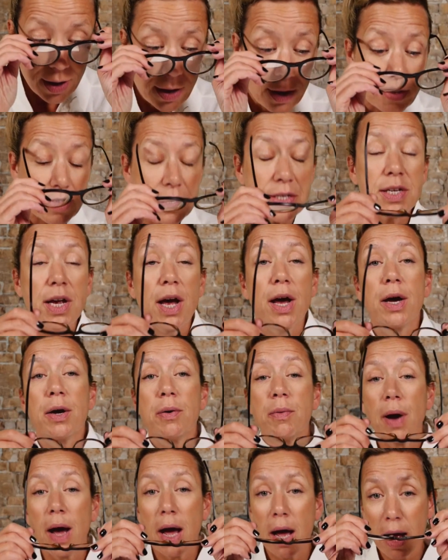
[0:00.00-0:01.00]
So,
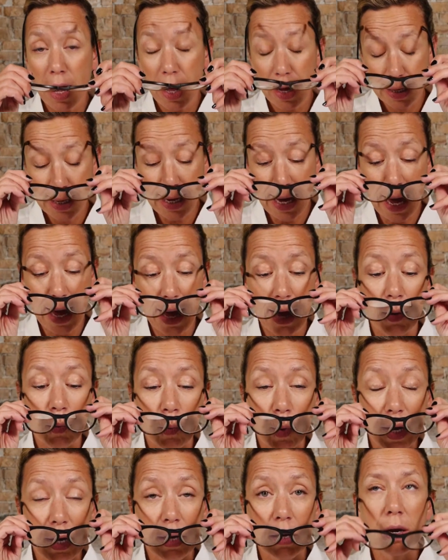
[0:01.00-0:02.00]
yeah,
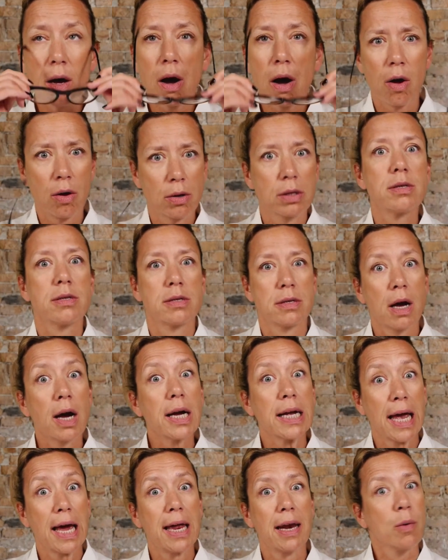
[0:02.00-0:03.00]
we're not, I
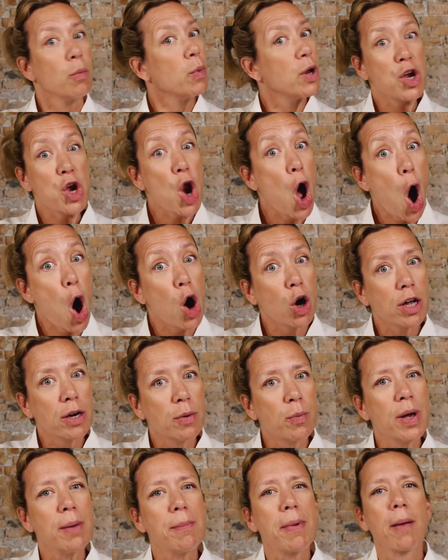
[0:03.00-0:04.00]
get it, we're not going to
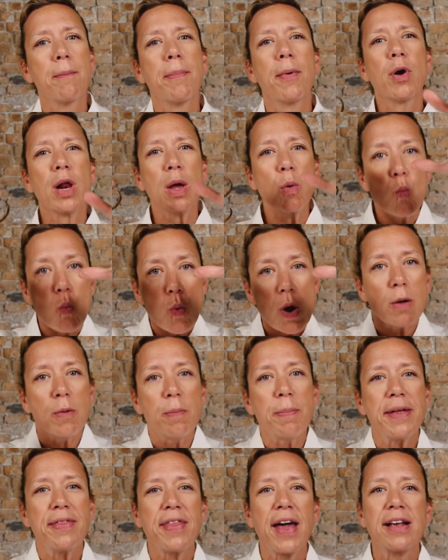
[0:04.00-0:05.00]
email it, but it will
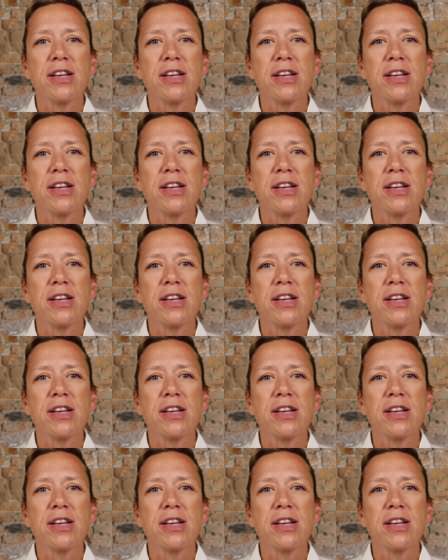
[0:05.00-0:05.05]
be there.